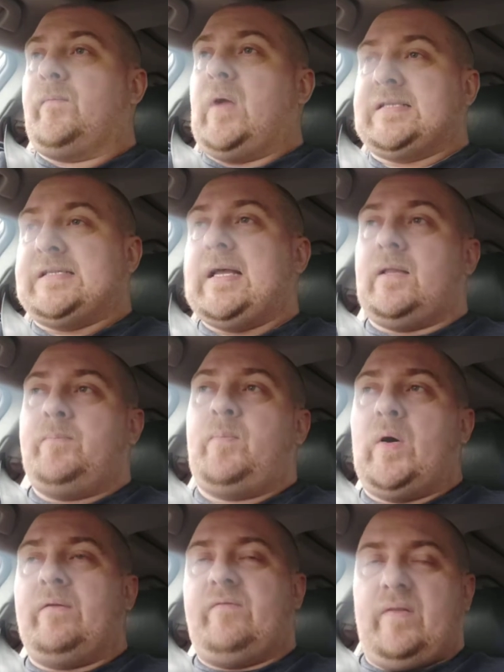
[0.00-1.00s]
a selling
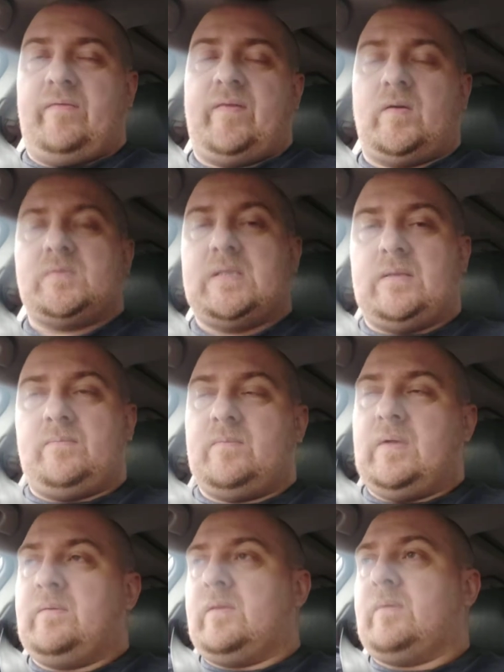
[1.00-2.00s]
point for the films
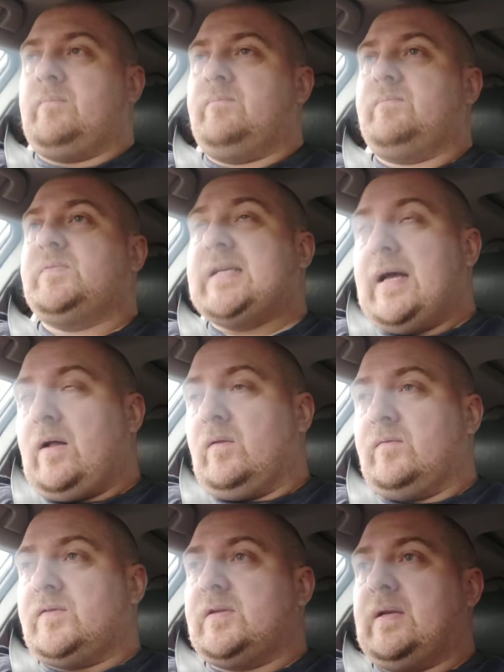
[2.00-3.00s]
and
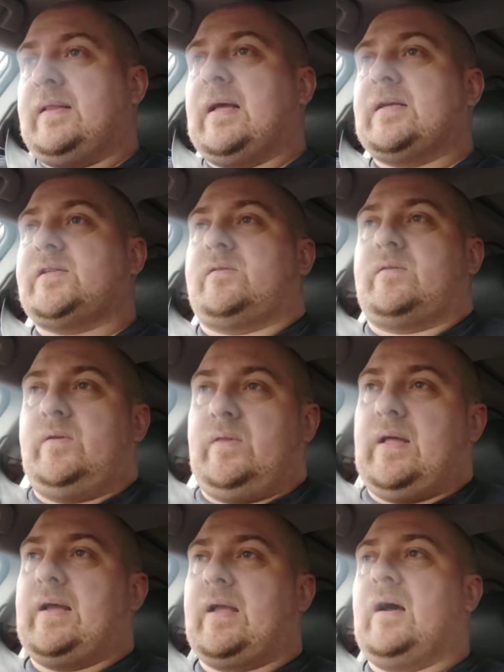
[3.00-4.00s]
themselves, and that's through
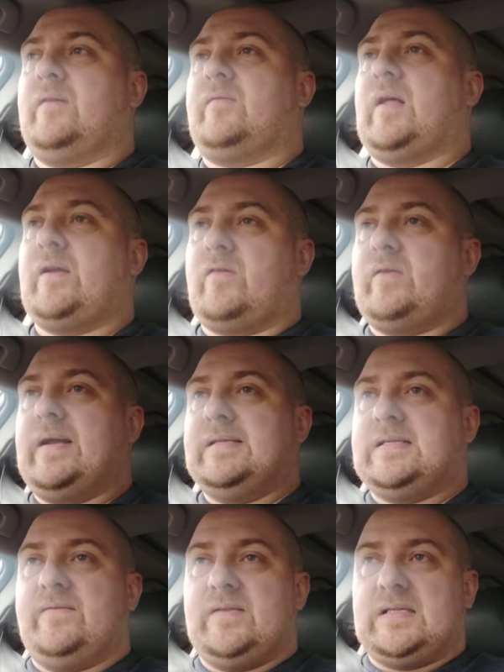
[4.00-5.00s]
their kind of like
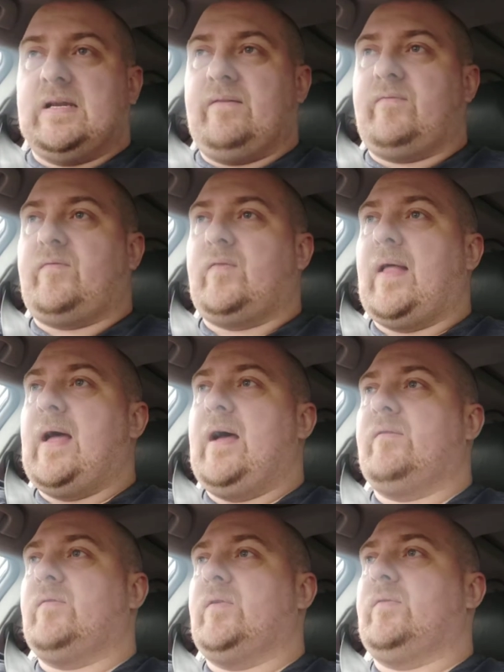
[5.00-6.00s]
creativity and
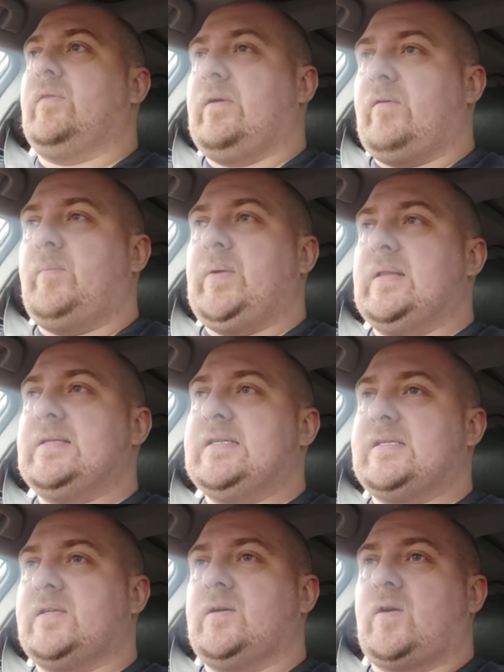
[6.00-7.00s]
flair and their
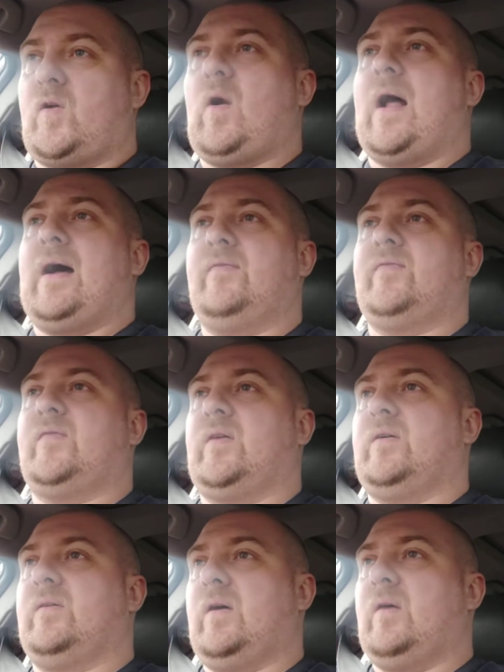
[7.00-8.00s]
ability to craft
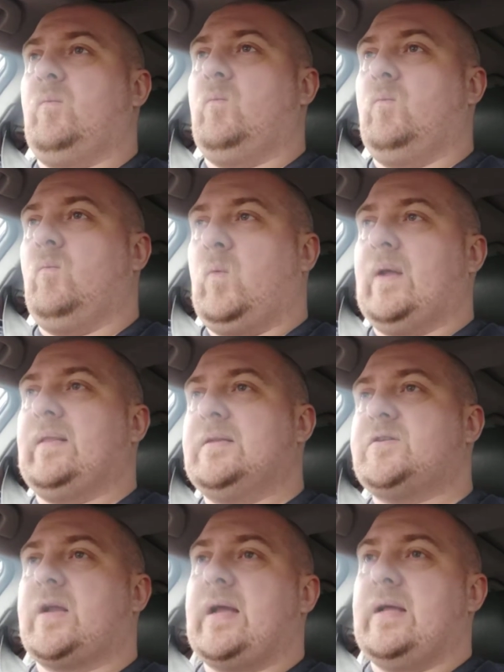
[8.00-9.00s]
a well
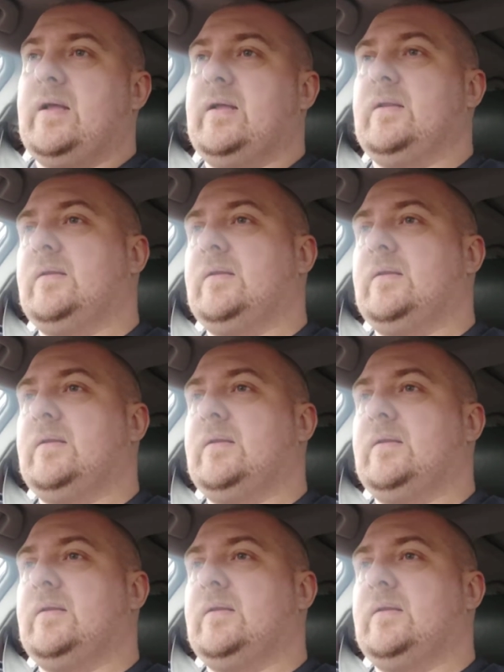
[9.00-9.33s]
intricate.